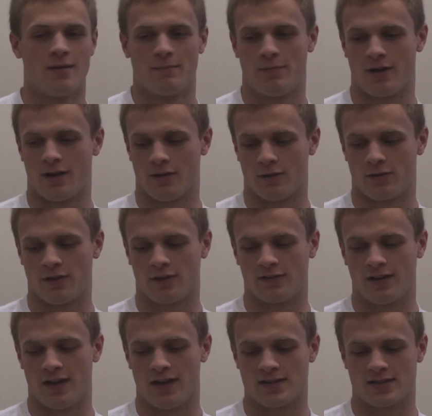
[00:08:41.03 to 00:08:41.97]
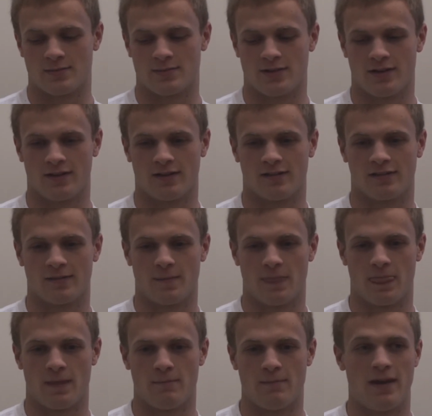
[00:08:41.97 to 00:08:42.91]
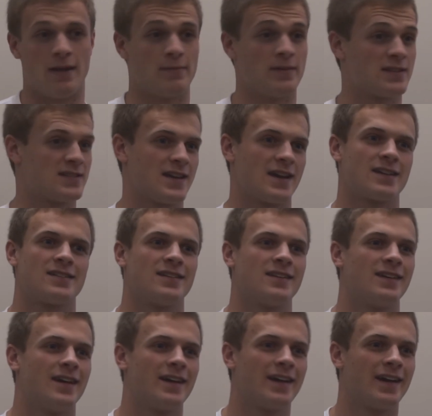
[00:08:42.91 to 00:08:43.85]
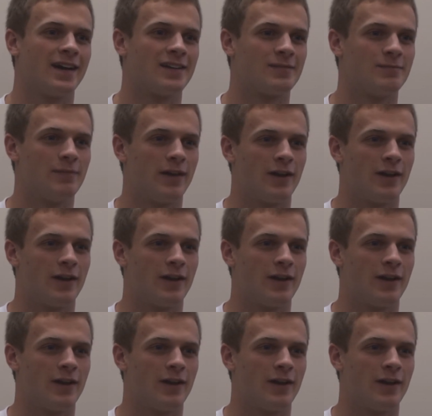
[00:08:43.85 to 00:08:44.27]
But other things that ASM does may not be as sexy, I guess.